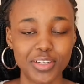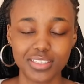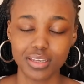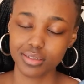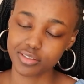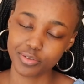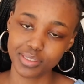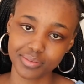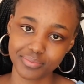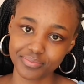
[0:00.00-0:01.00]
let's get into
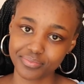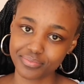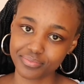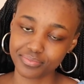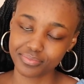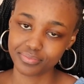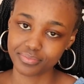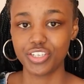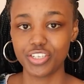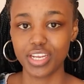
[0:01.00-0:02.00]
it. At this
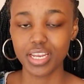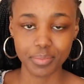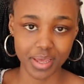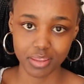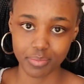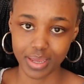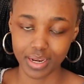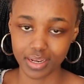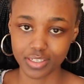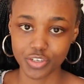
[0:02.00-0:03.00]
stage in
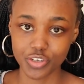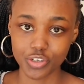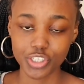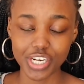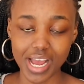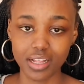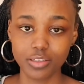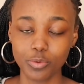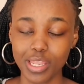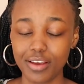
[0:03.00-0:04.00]
mathematics, your
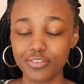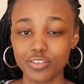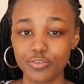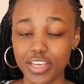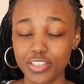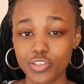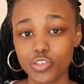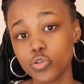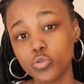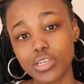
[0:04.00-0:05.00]
child will have to face
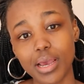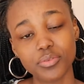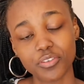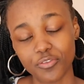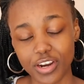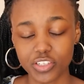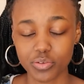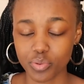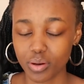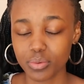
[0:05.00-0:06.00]
two types of
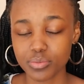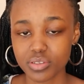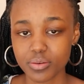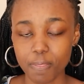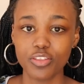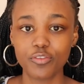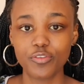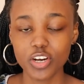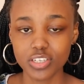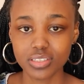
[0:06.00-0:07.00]
fraction problems. The
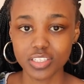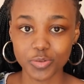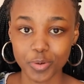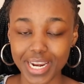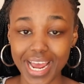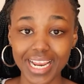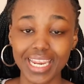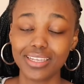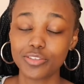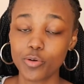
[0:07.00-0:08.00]
first is what I
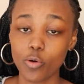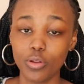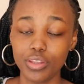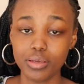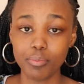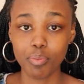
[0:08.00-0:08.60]
like to call the